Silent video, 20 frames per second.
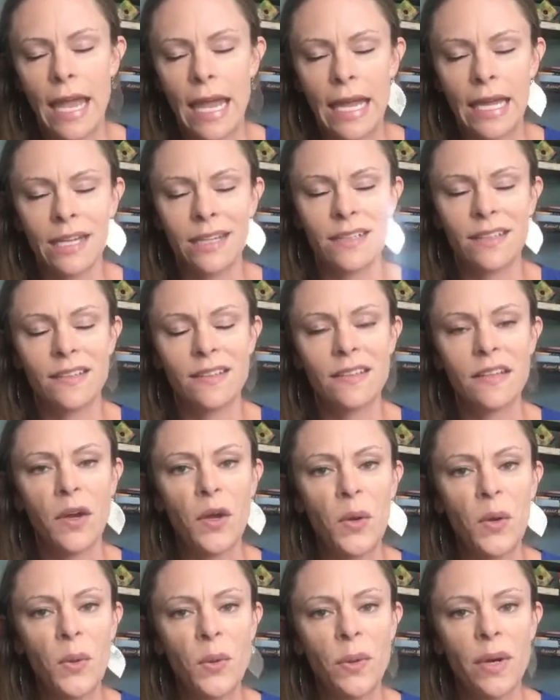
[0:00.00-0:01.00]
And
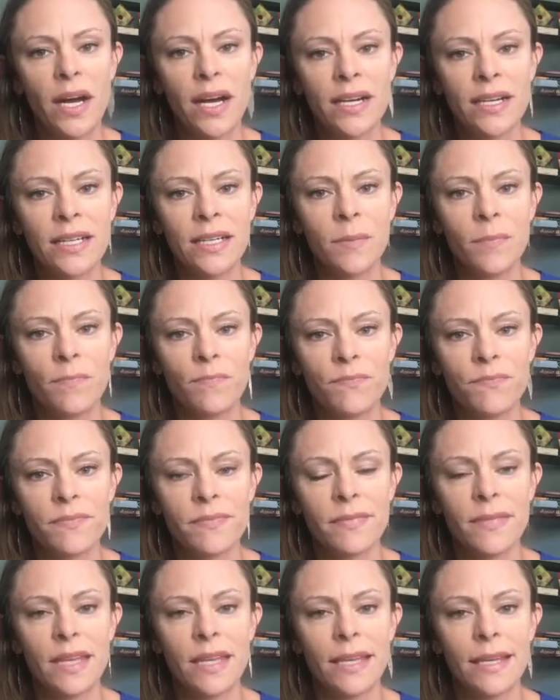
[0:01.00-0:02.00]
so
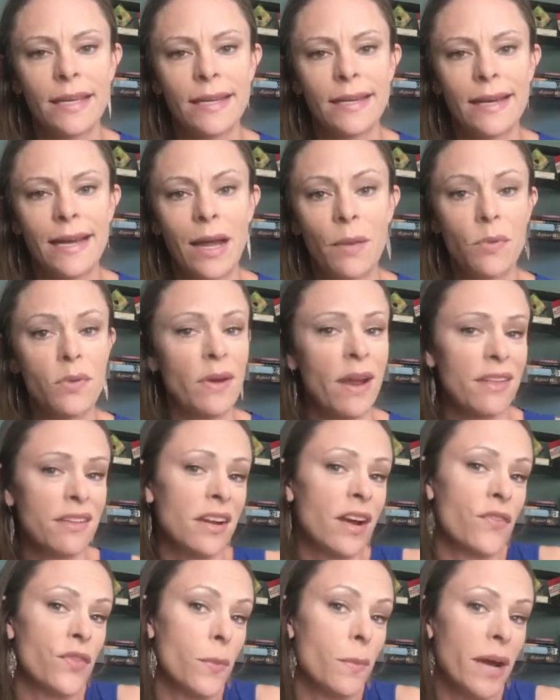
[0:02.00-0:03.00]
I would
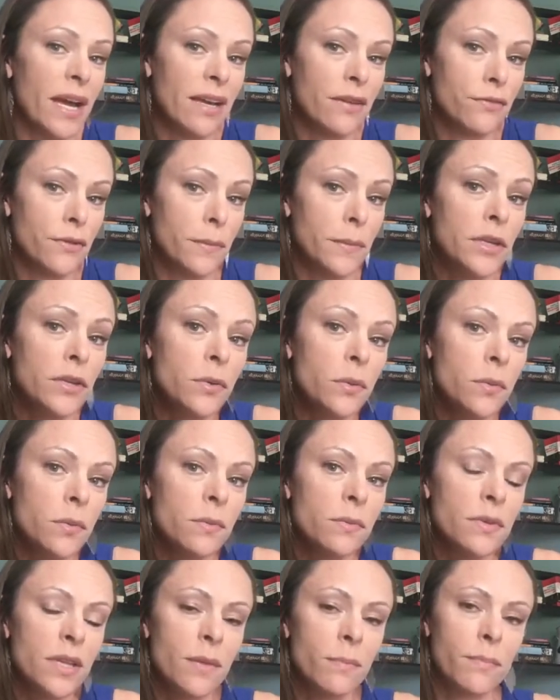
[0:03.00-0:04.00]
rather have them buy it from you
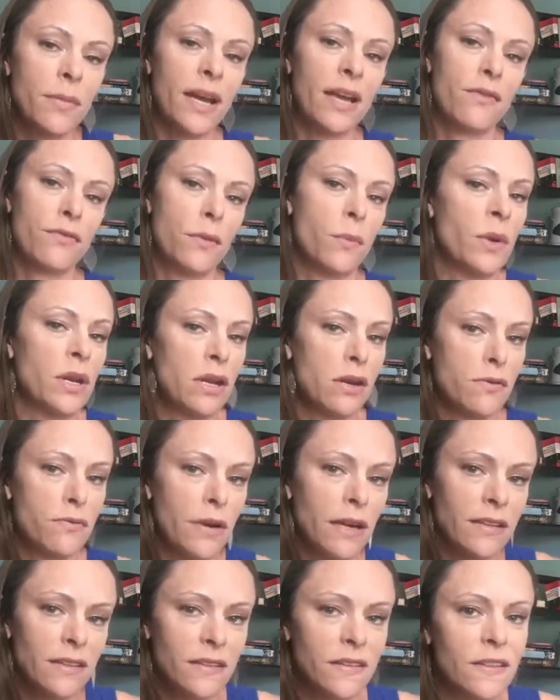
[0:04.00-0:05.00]
than buy it from one of your
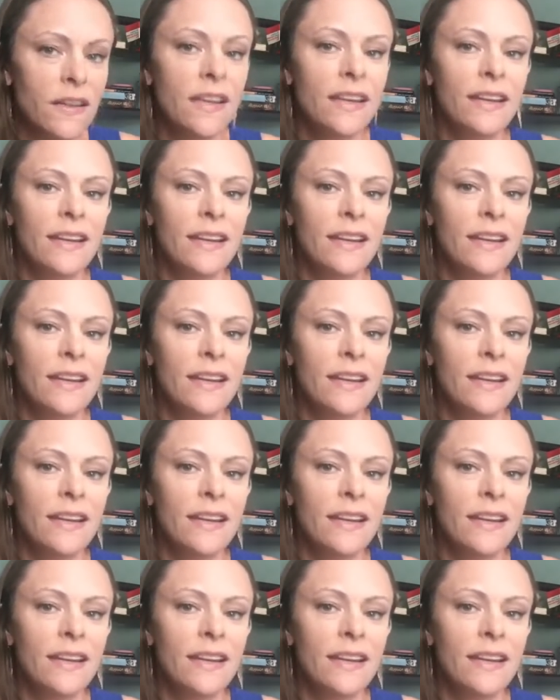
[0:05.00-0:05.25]
friends.